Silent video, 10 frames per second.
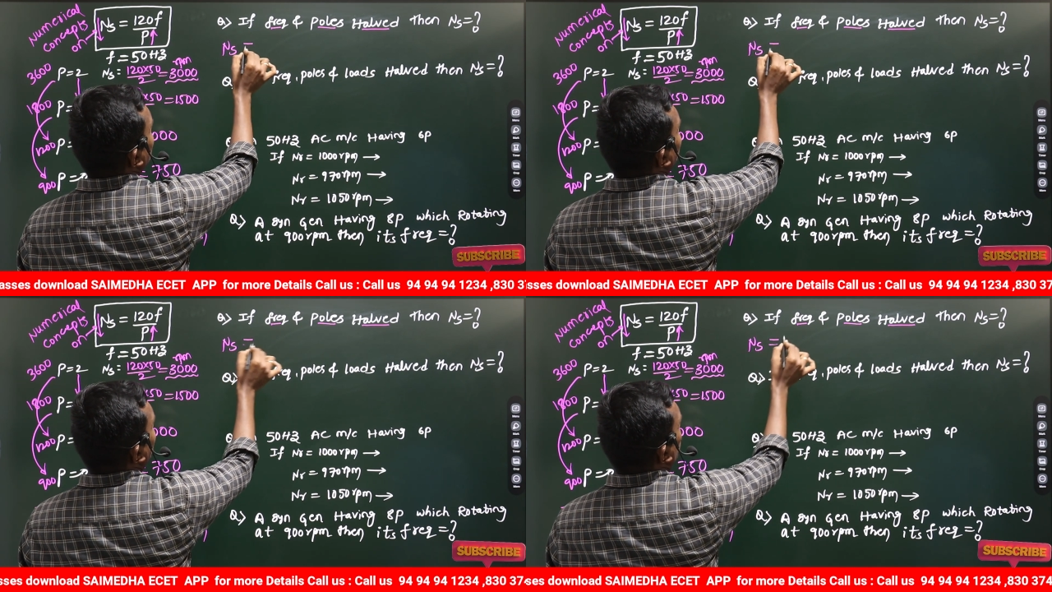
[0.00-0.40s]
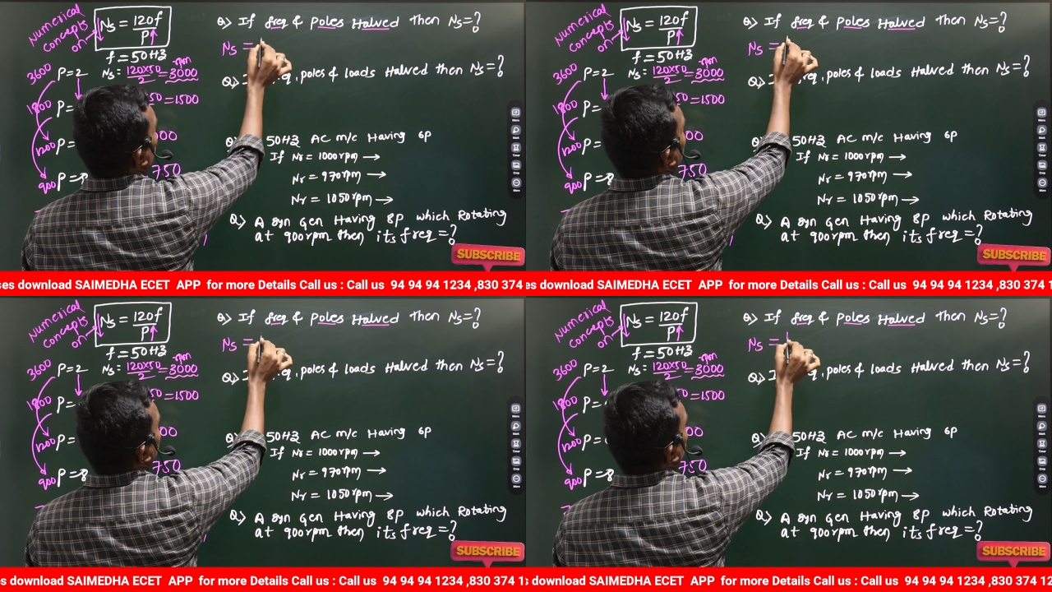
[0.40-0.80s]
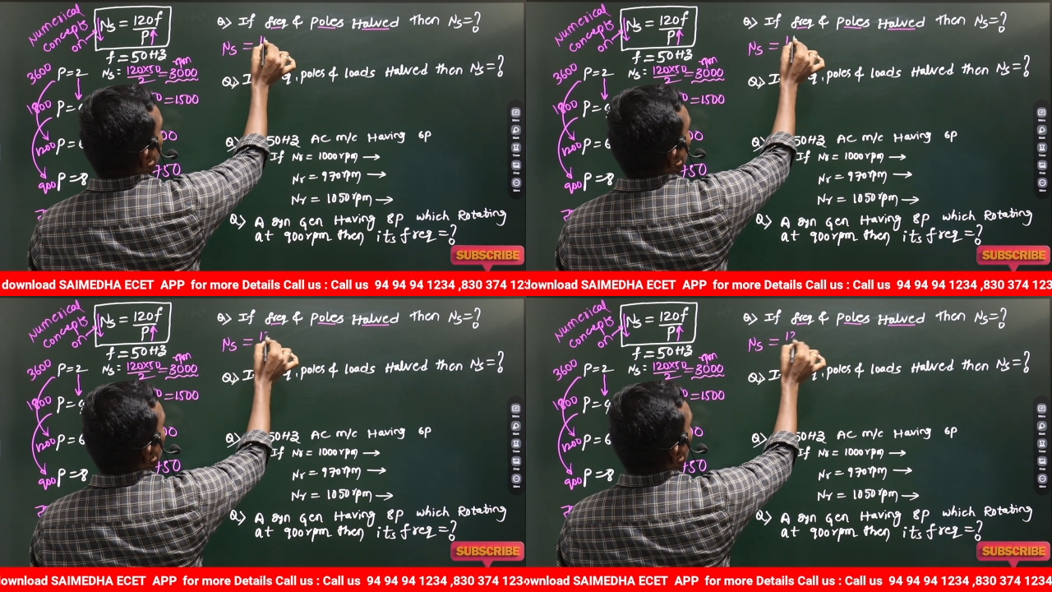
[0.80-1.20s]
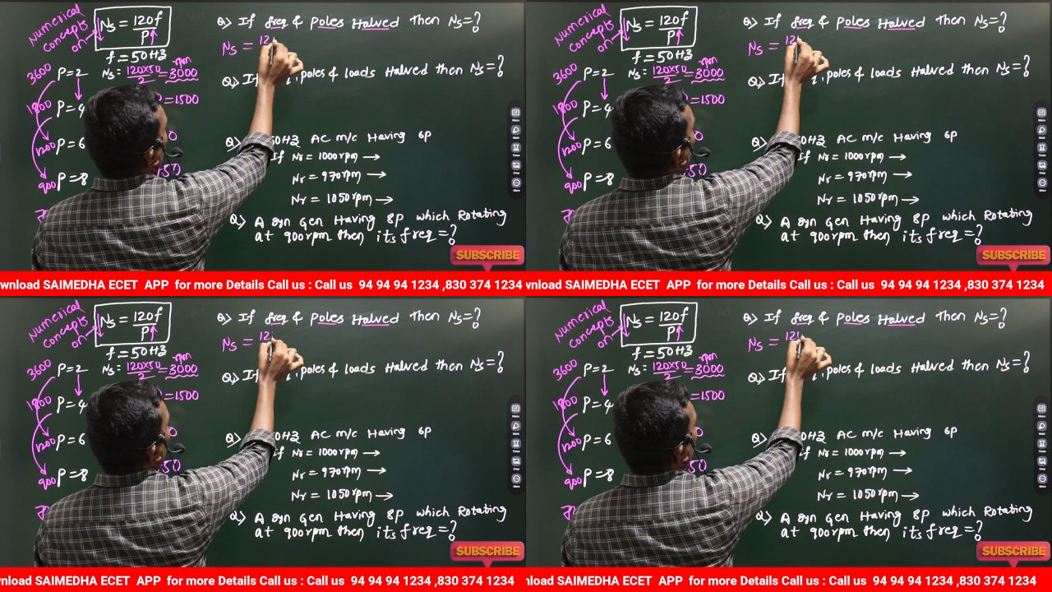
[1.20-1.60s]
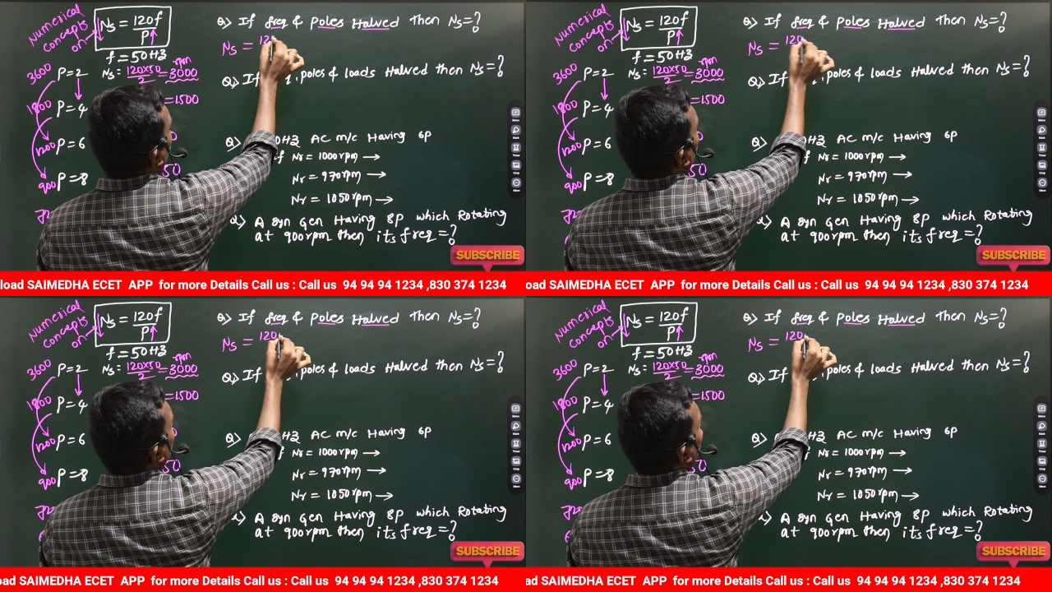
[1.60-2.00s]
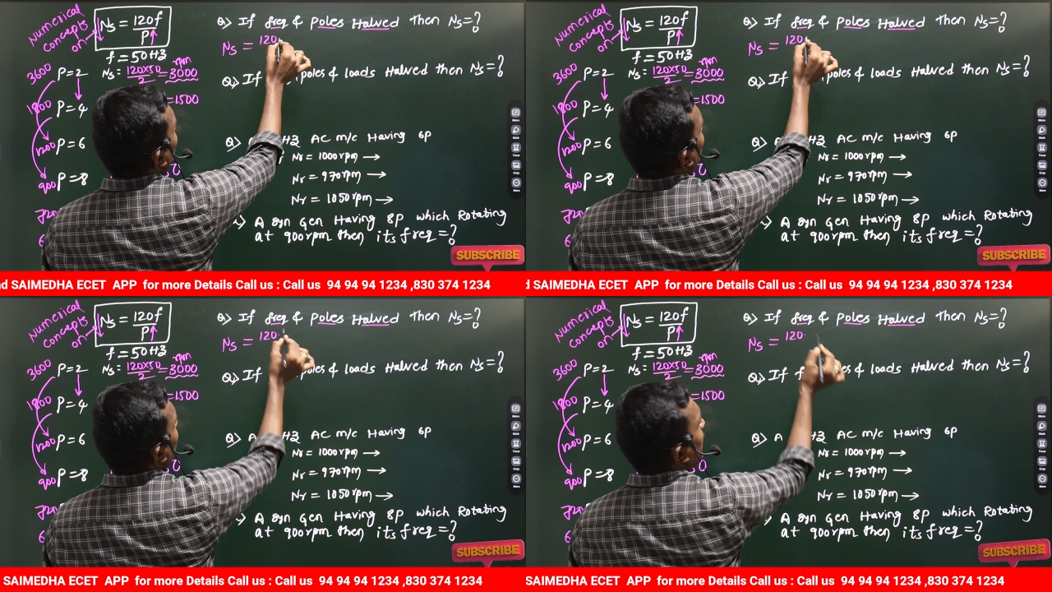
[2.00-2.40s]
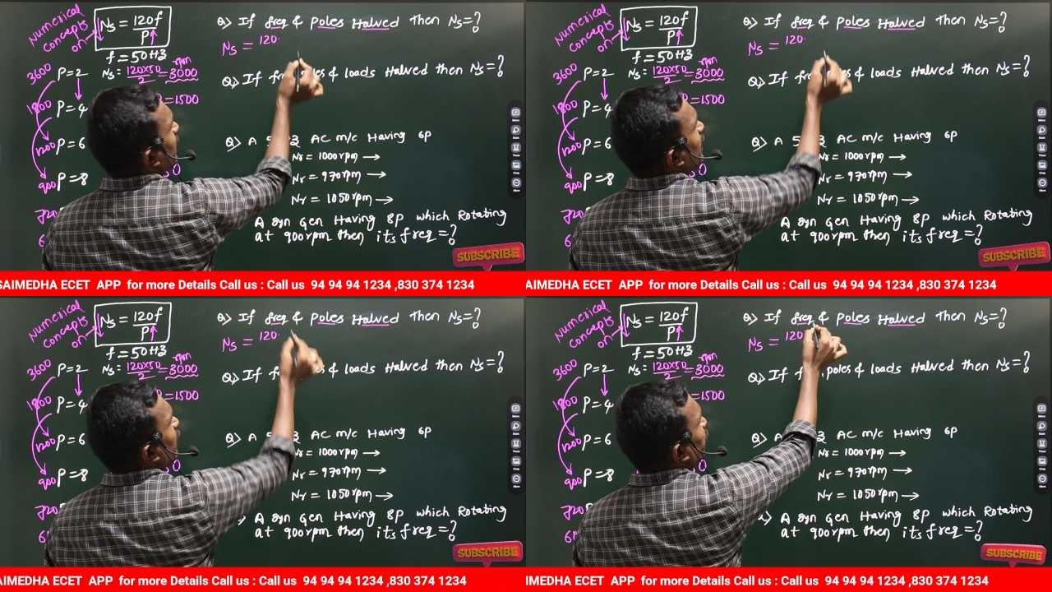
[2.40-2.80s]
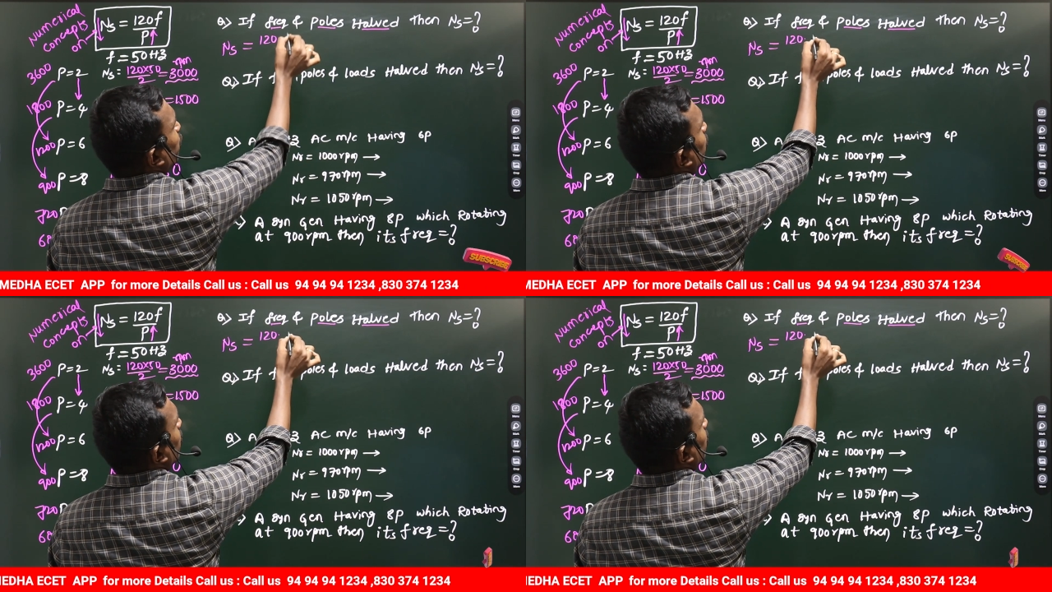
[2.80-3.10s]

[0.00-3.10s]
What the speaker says: [unreadable: no face in view]